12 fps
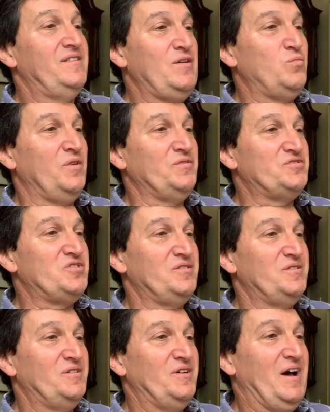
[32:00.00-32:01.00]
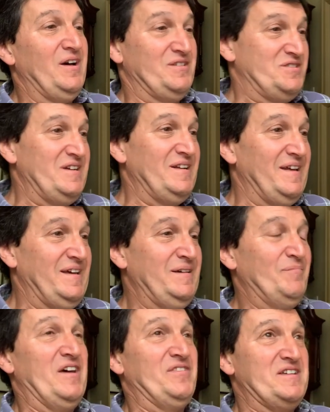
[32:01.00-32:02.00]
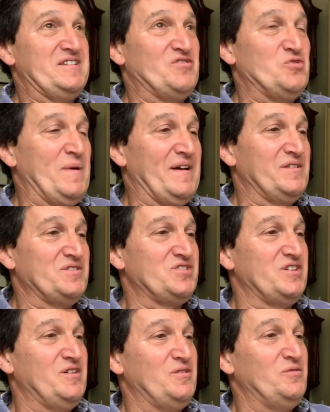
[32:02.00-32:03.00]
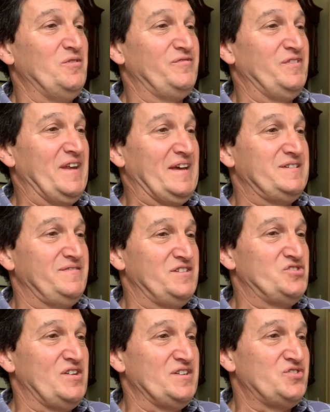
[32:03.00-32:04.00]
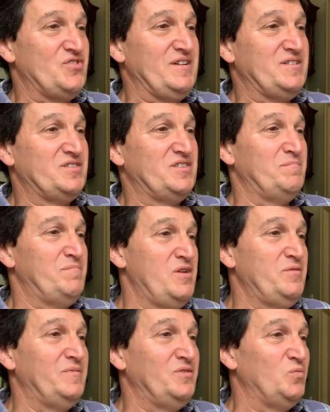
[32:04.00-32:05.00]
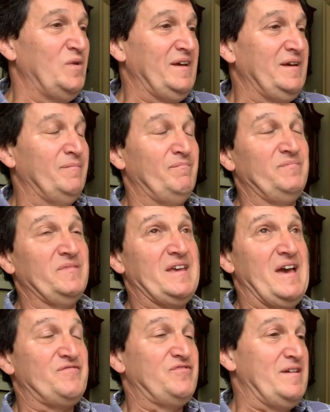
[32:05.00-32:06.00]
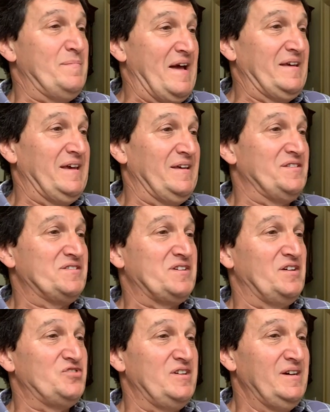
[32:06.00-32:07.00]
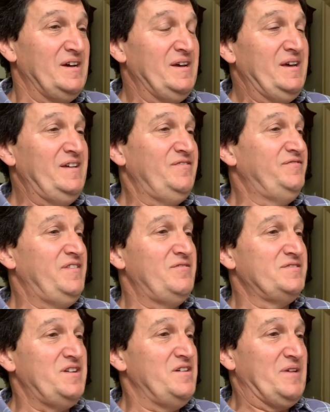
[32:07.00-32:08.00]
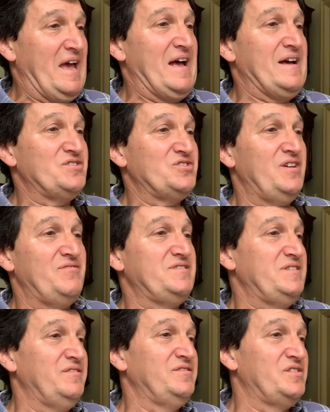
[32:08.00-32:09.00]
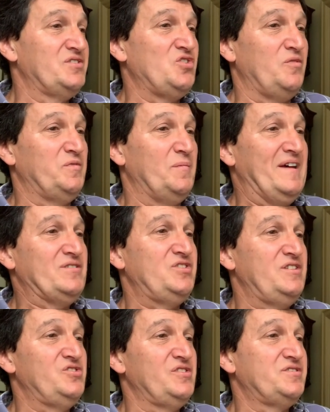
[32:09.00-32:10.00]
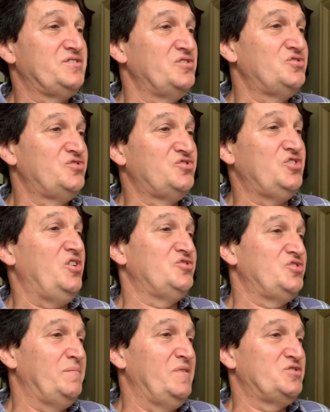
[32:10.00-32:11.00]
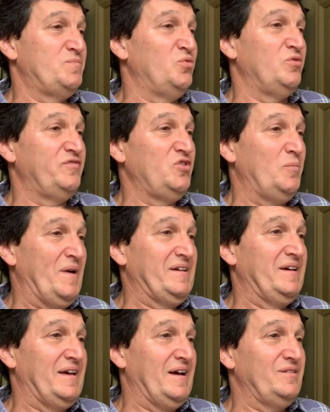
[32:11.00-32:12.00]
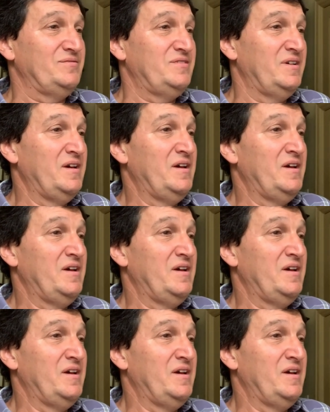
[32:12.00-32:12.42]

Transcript: They want, ideally, and their central bankers to go for negative interest rates. At the moment we get free banking in this country, if there is no cash, there is nothing to stop them actually just charging much more for your bank account.